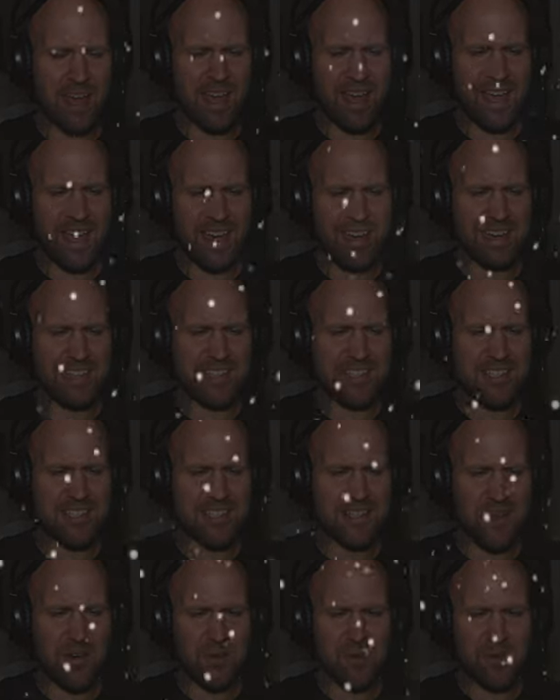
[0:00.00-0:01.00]
let it
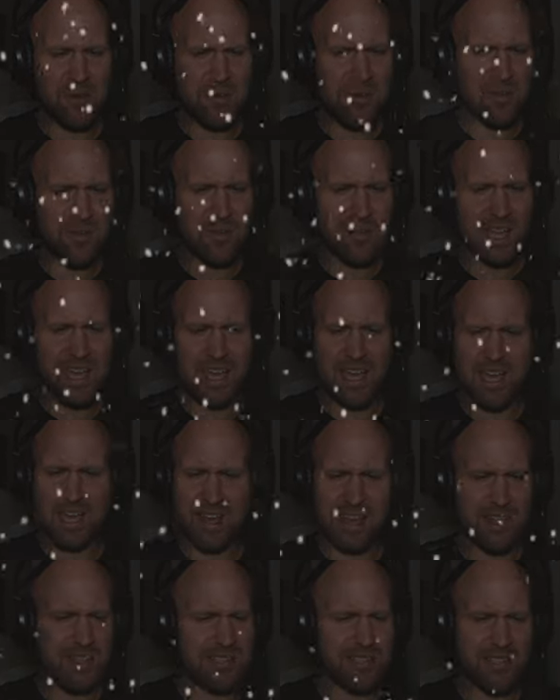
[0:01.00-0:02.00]
snow, let it